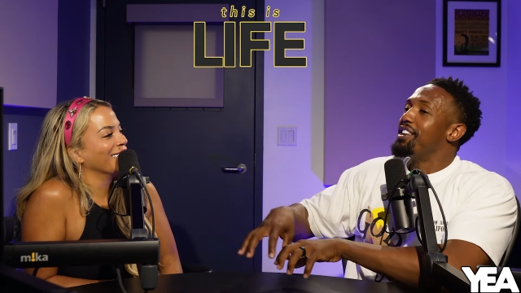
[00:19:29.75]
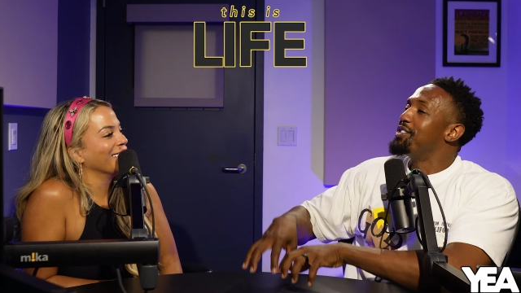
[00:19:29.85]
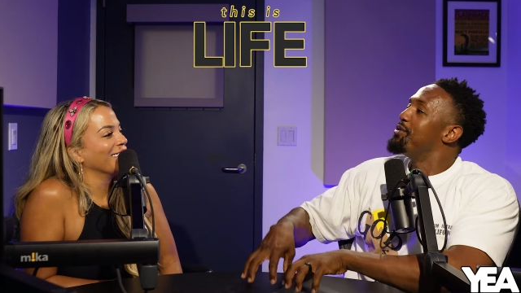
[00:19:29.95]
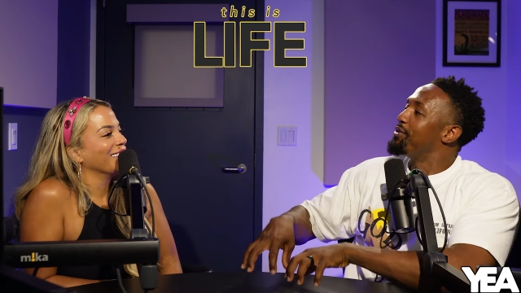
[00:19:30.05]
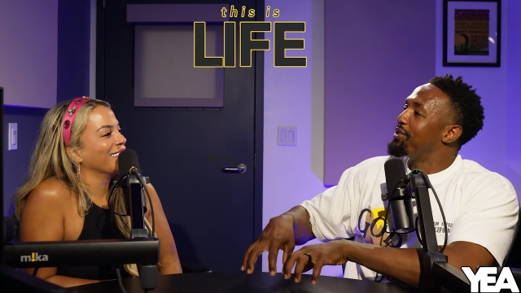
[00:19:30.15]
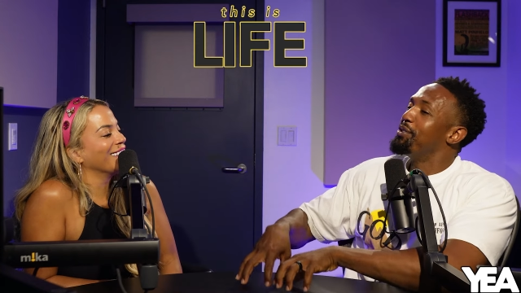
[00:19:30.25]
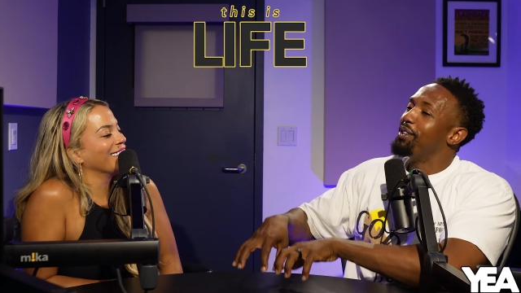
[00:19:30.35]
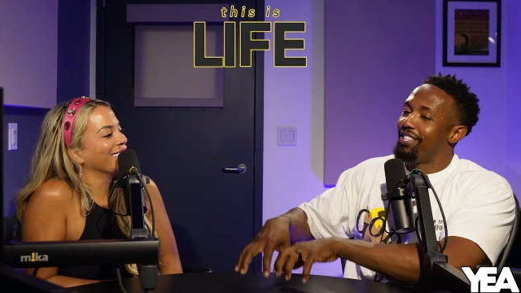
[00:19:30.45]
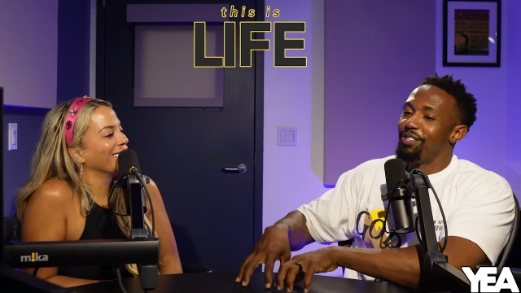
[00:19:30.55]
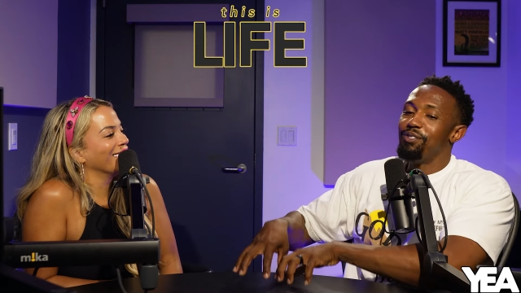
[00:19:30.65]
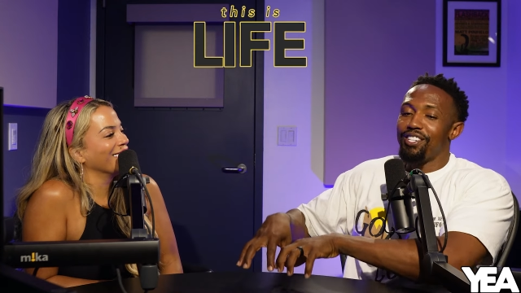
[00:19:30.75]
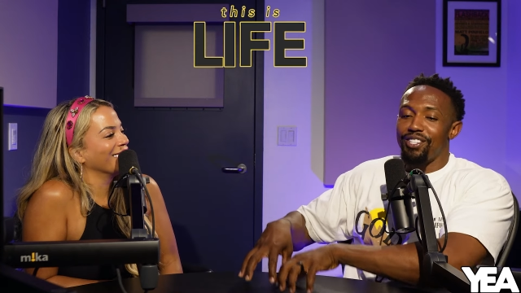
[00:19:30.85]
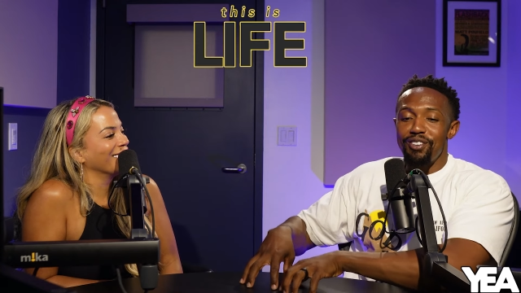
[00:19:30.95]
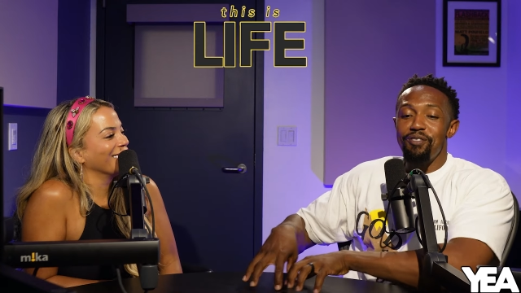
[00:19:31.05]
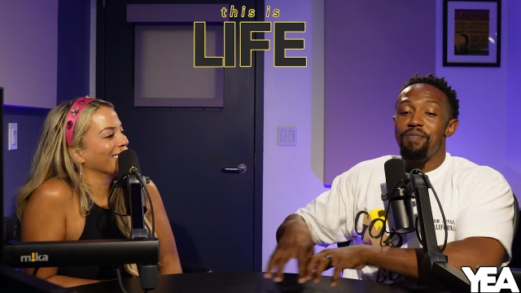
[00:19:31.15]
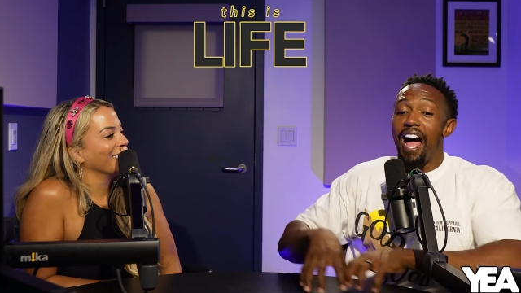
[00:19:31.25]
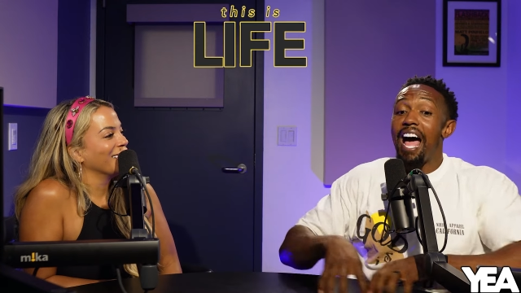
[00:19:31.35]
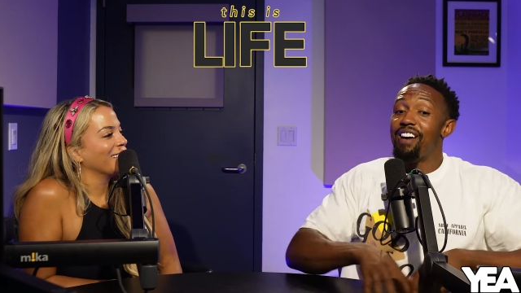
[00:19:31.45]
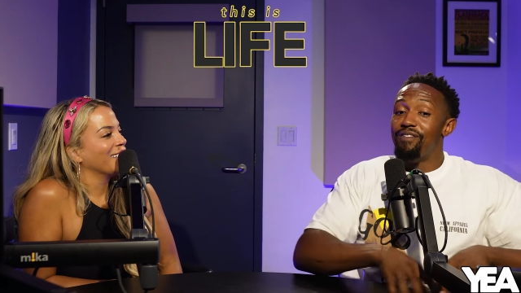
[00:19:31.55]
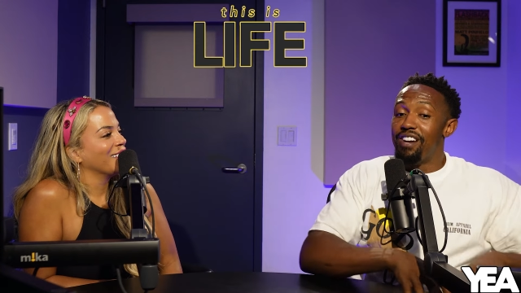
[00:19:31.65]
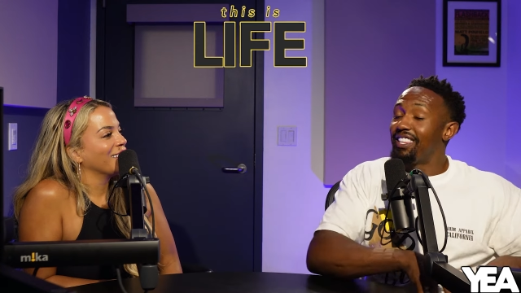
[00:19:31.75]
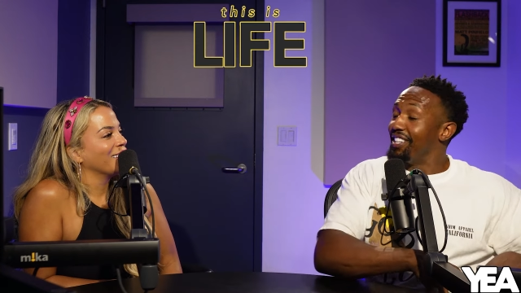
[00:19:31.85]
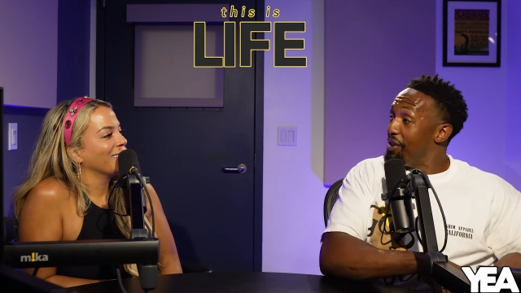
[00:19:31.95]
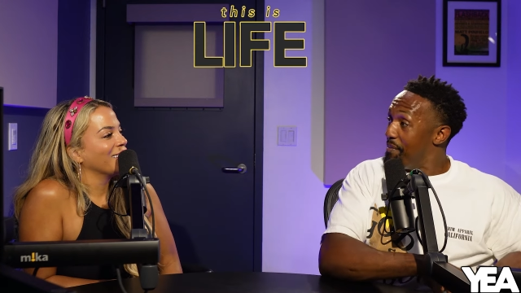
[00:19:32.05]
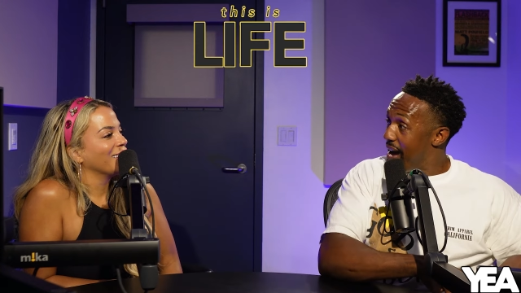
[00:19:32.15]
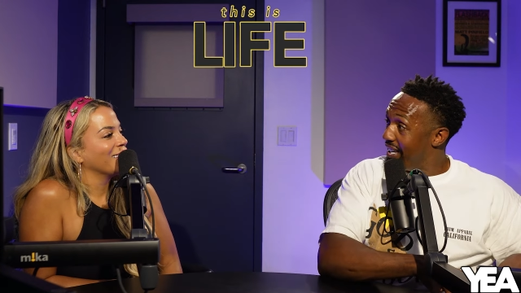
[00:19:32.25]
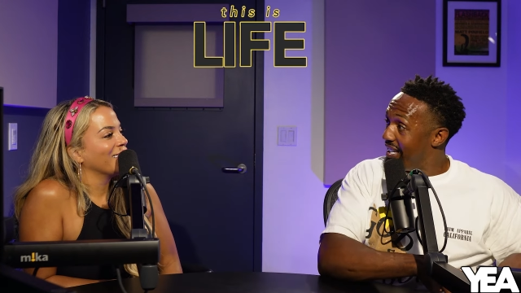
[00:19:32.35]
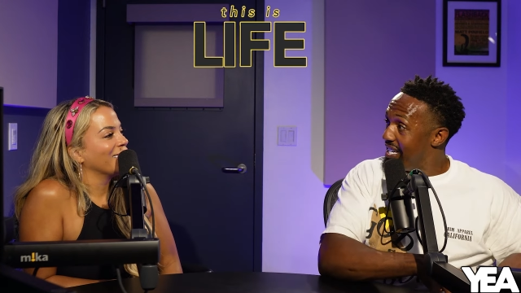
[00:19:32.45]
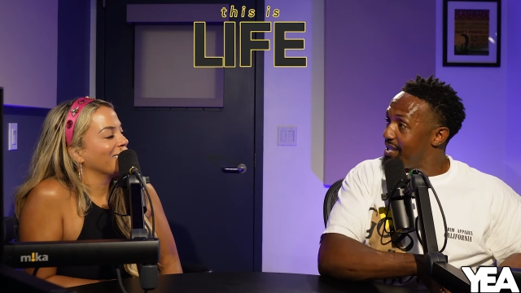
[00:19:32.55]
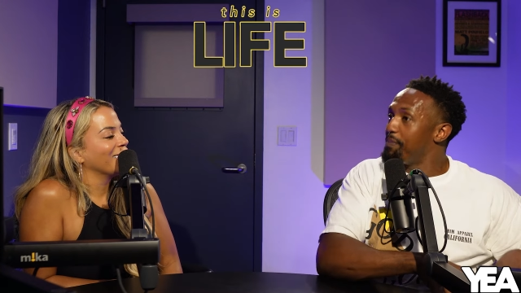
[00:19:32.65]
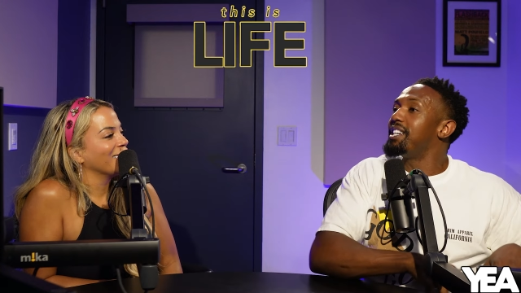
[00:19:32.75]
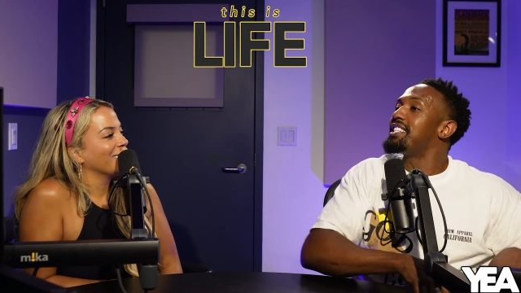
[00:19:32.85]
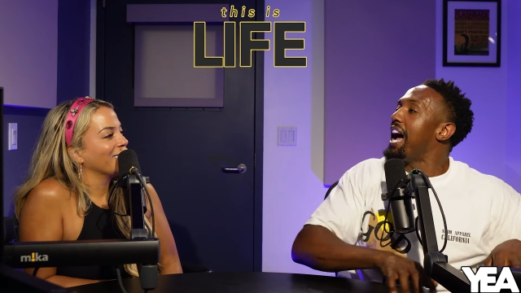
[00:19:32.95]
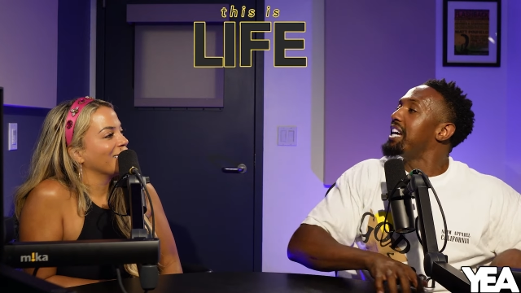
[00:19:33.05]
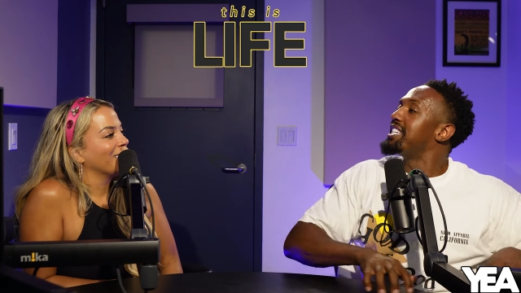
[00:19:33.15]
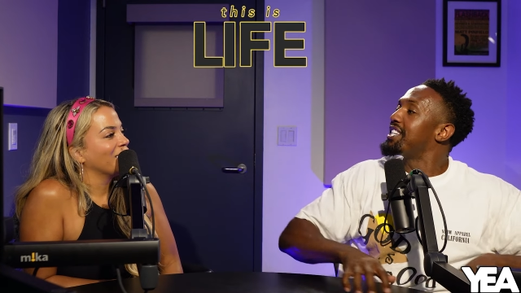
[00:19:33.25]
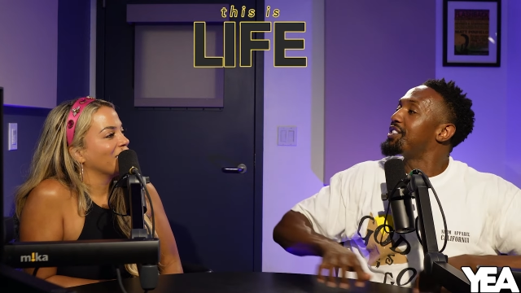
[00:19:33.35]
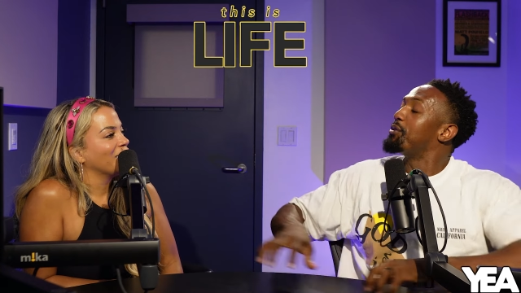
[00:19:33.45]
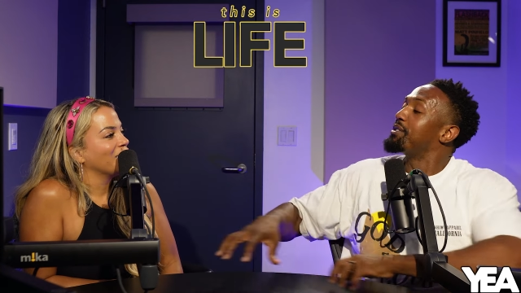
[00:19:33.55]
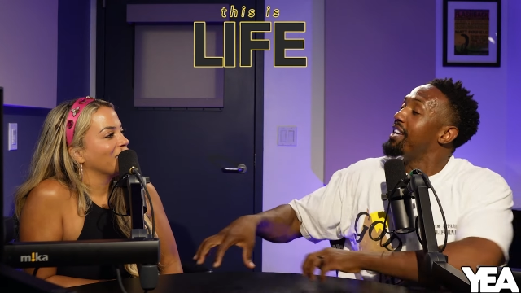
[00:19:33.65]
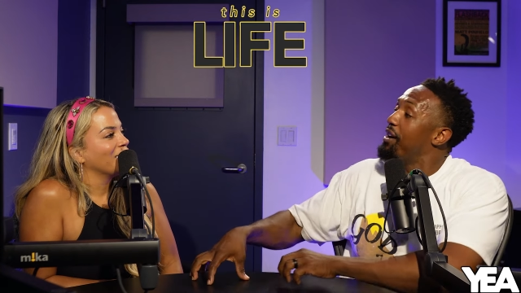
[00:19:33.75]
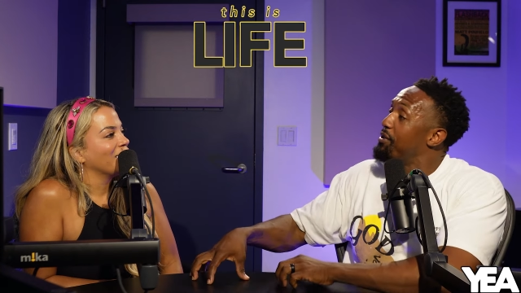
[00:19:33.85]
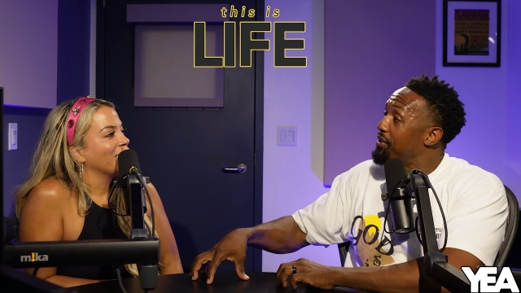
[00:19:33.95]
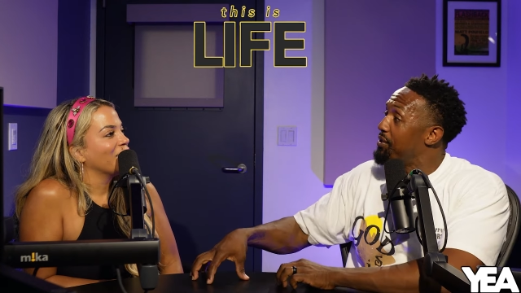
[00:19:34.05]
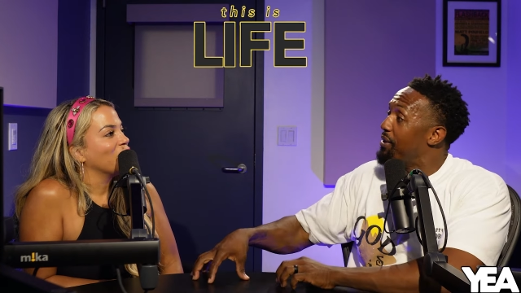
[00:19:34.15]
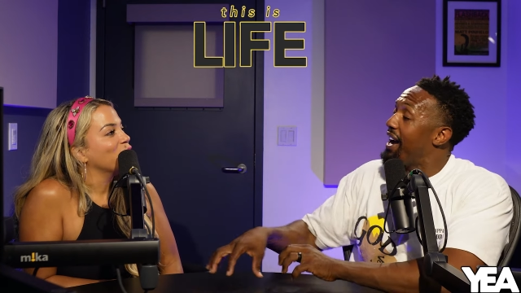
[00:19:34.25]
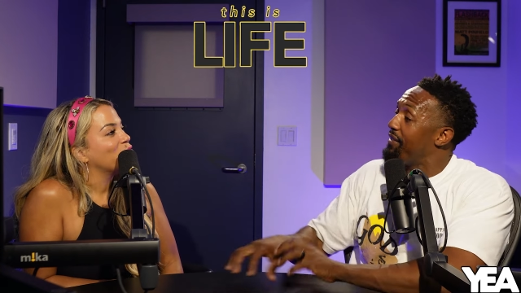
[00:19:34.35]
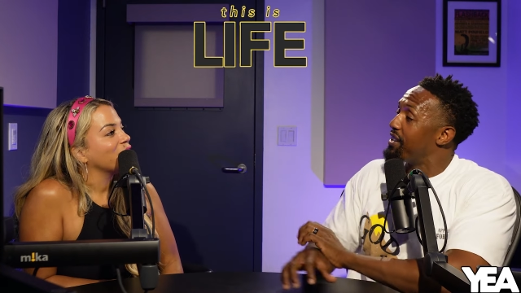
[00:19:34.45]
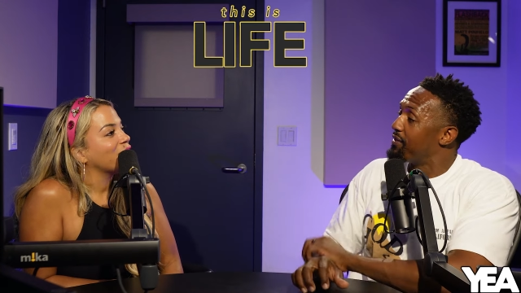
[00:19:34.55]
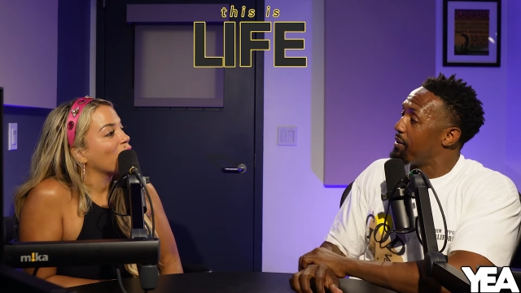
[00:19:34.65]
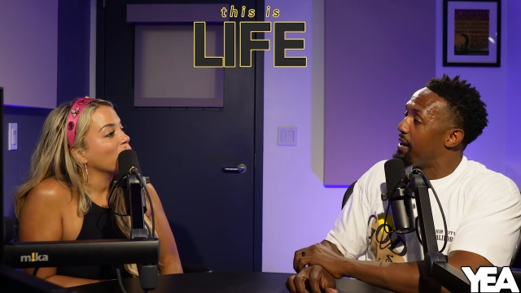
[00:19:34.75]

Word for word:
Speaker 1: And you you and you assume that I have nothing on my list because I just don't tell you. You I should tell